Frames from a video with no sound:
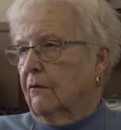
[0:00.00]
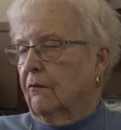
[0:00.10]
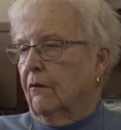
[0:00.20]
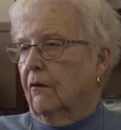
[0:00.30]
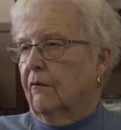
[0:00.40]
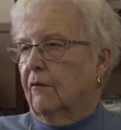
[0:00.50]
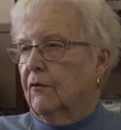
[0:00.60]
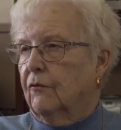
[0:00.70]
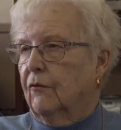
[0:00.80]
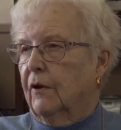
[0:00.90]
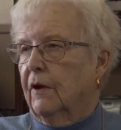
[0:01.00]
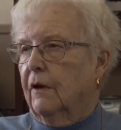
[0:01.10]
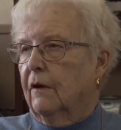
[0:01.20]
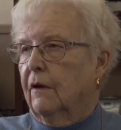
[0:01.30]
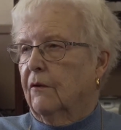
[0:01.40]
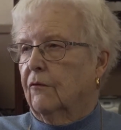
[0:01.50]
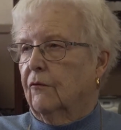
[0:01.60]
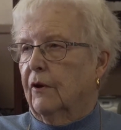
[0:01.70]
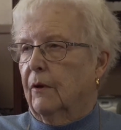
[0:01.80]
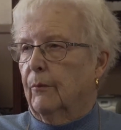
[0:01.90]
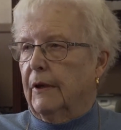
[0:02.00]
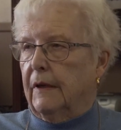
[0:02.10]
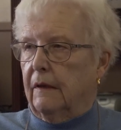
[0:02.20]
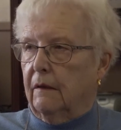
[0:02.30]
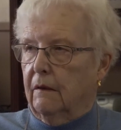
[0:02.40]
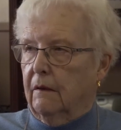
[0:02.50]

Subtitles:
Corner was Sunia and Sunia Bay.